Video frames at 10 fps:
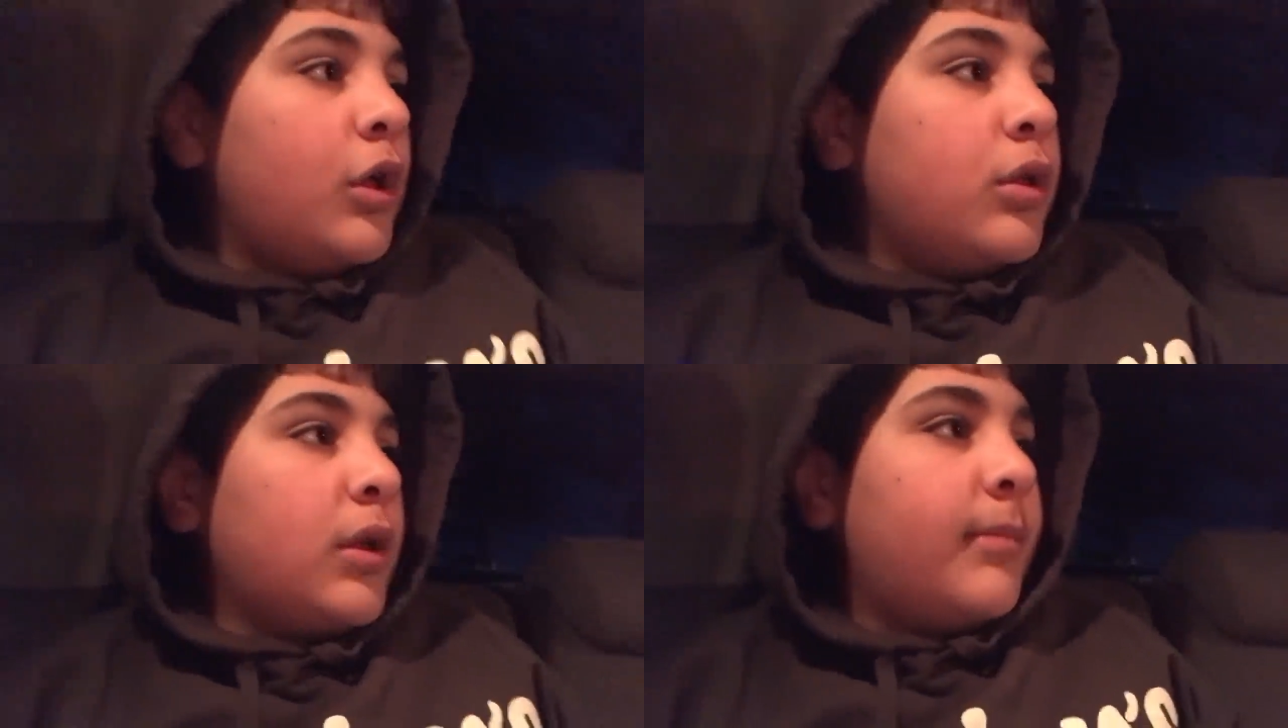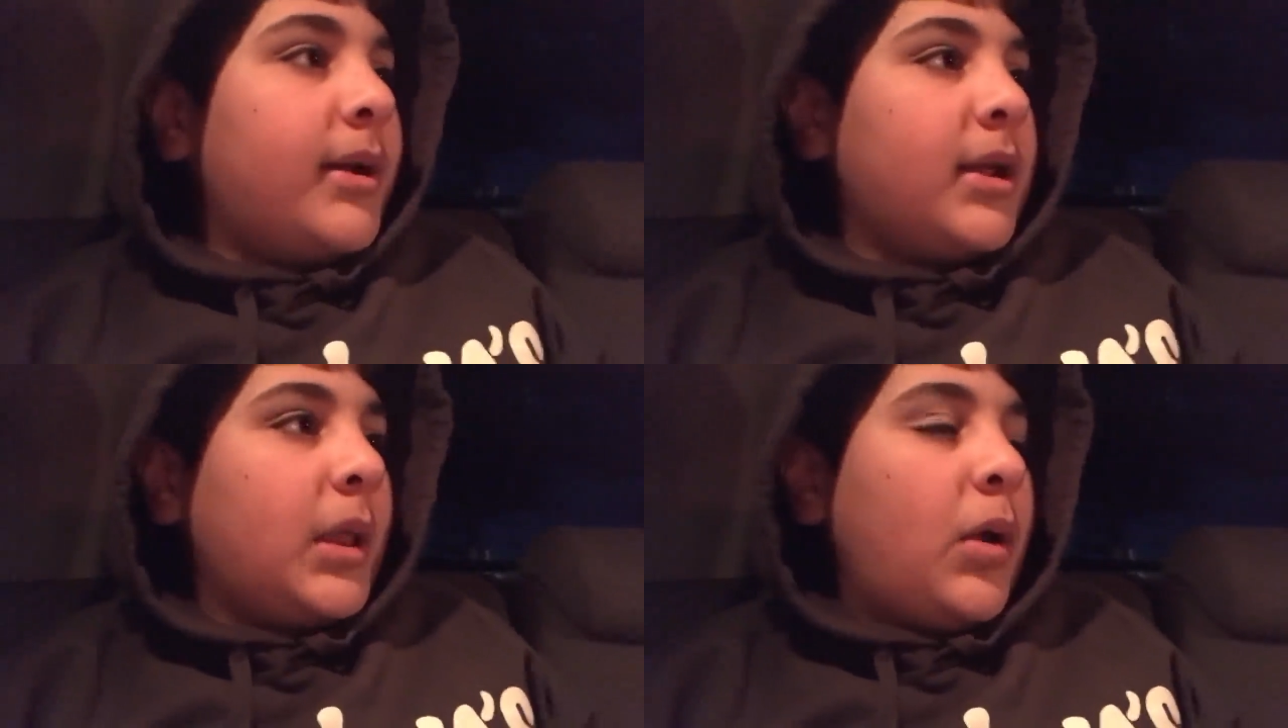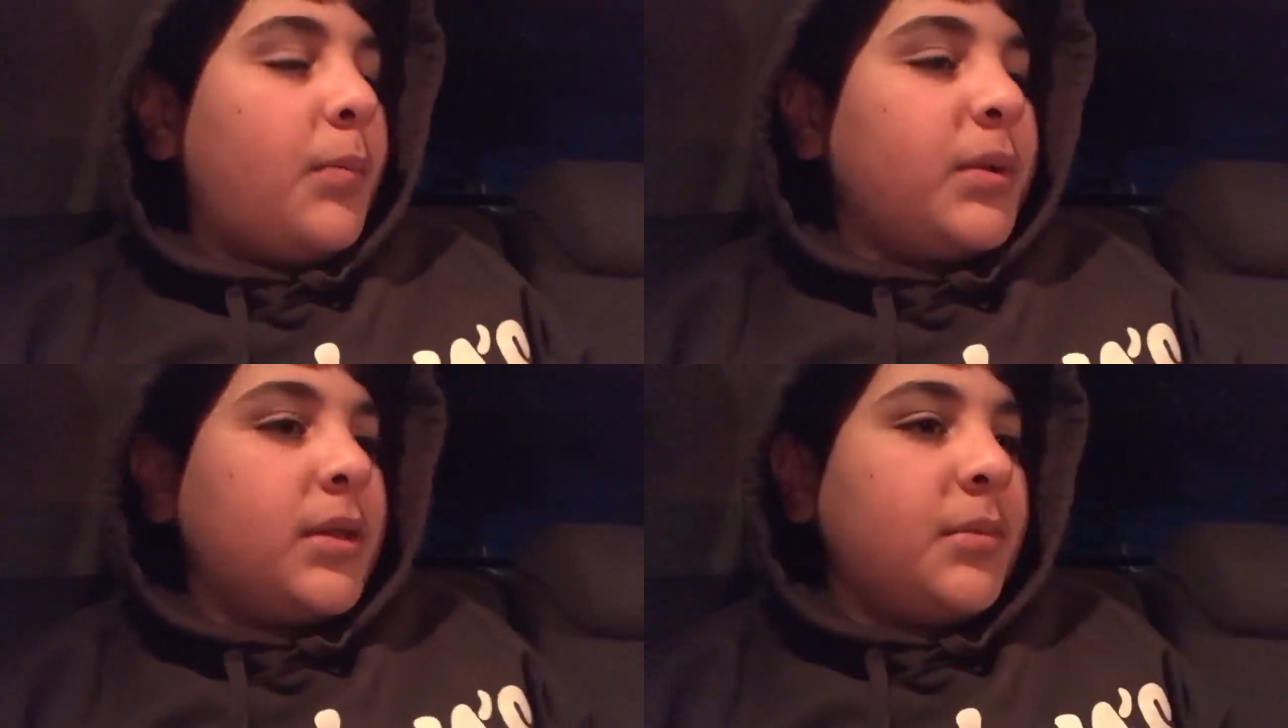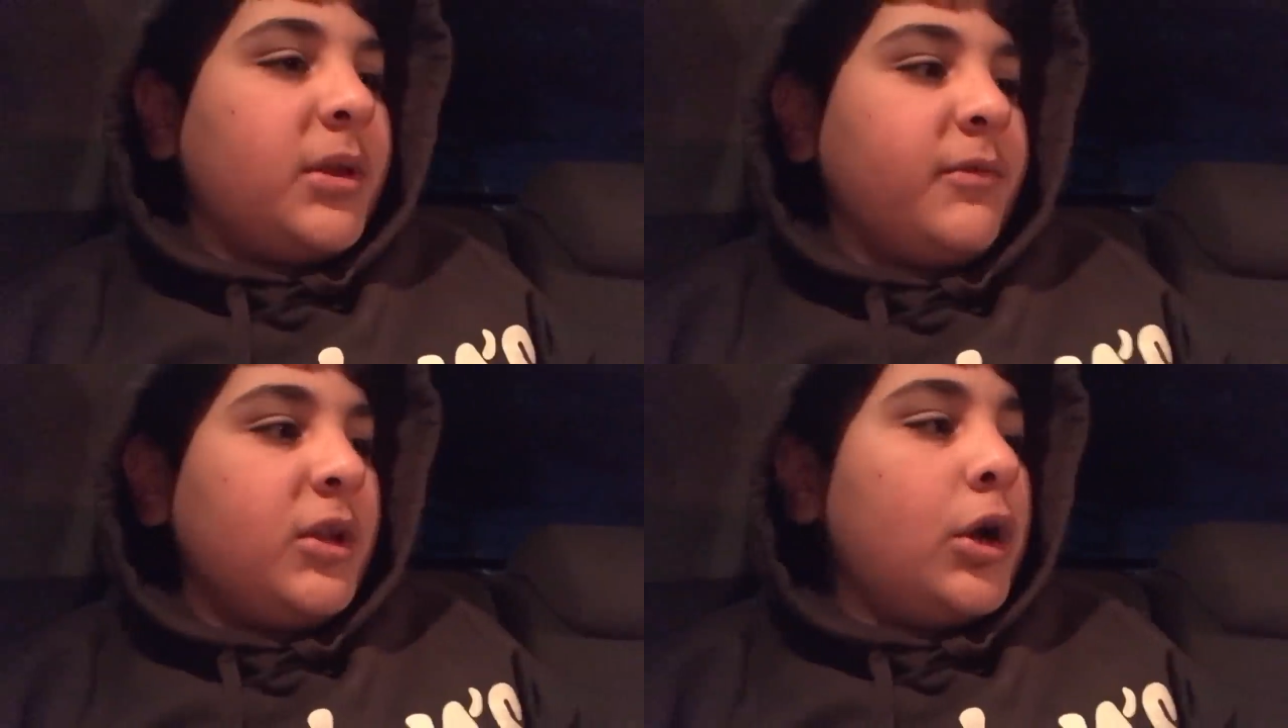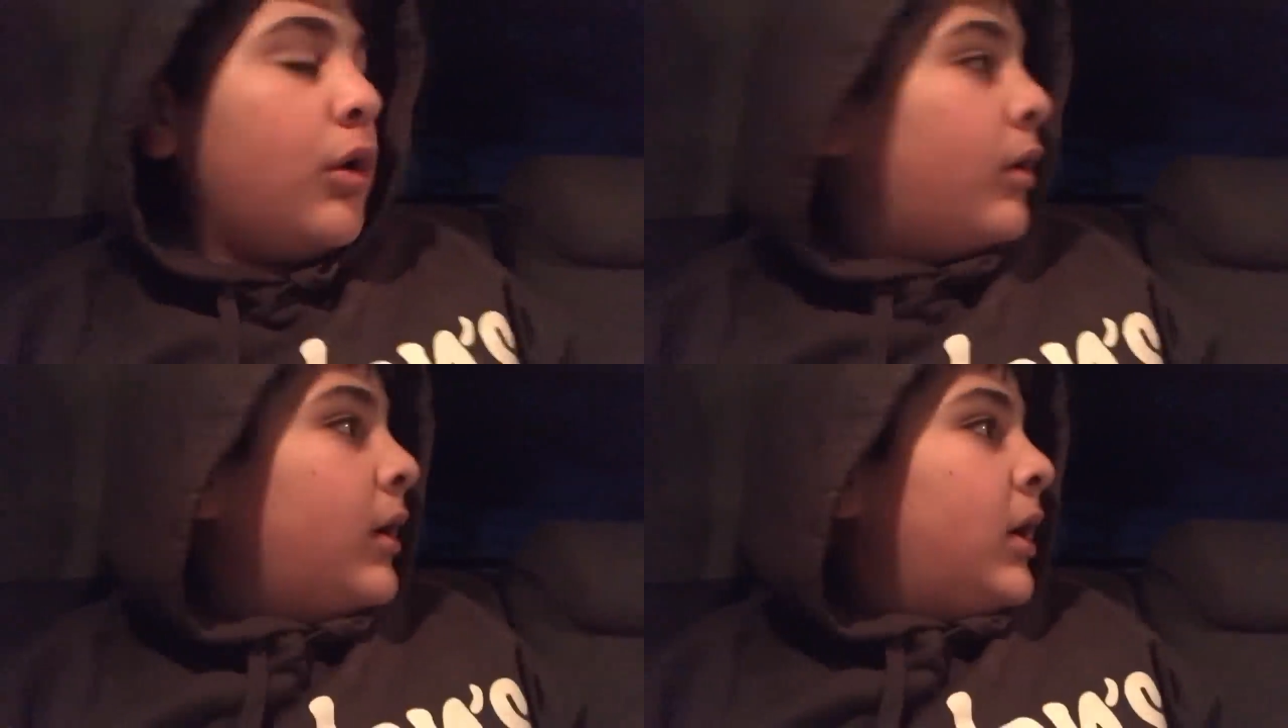so I'm not allowed to put them in the video.